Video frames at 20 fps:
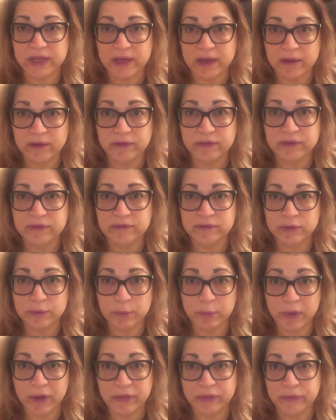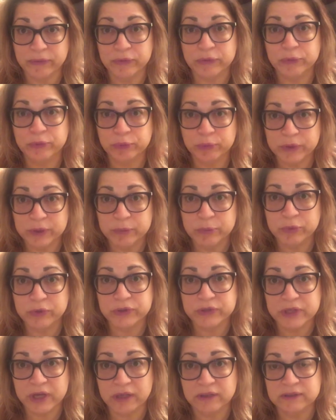the health of the mother, the
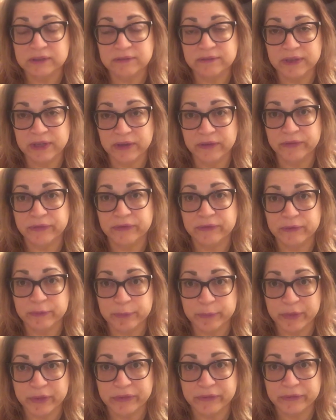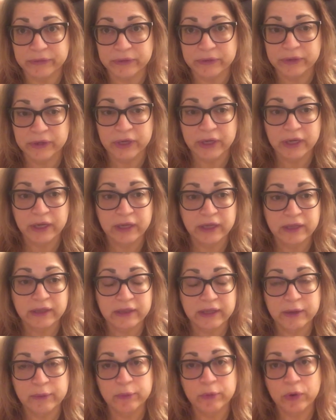reproductive health of the mother.
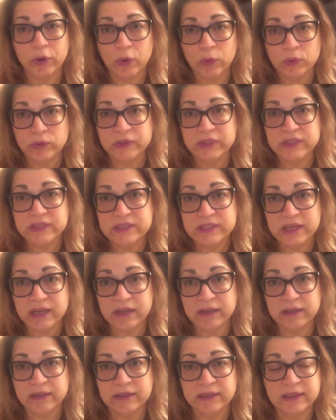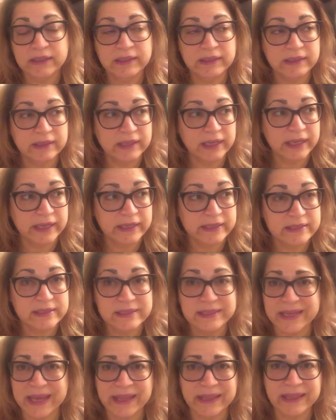They were only done in
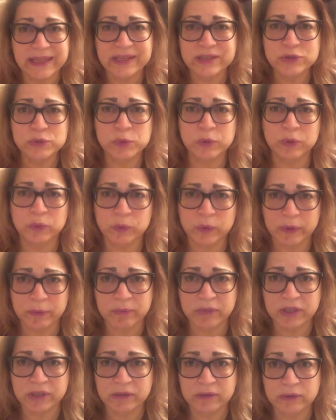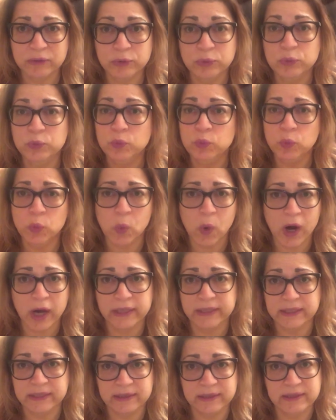cases, and these were women who
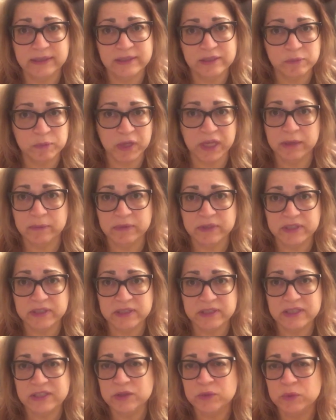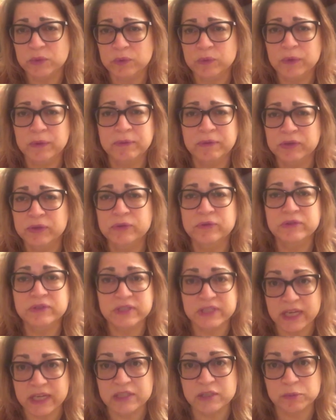wanted these babies. These were women who
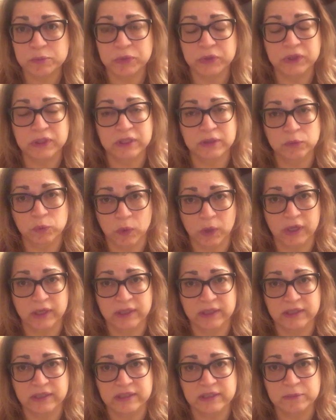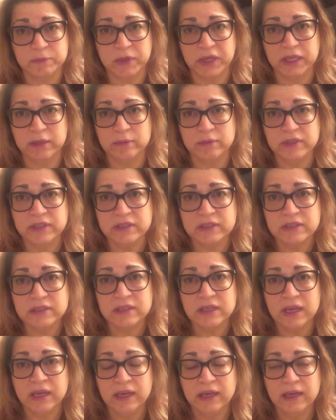desperately wanted these babies.